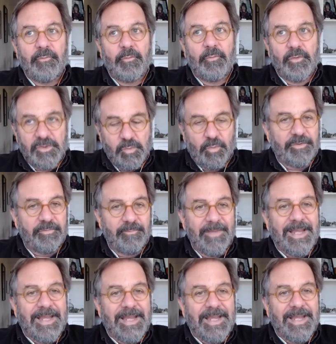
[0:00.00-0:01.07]
was worth
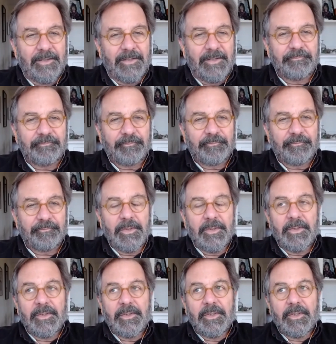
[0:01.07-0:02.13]
making.
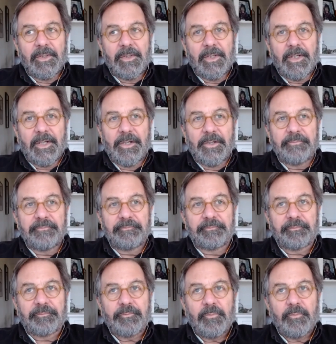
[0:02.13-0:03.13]
Um,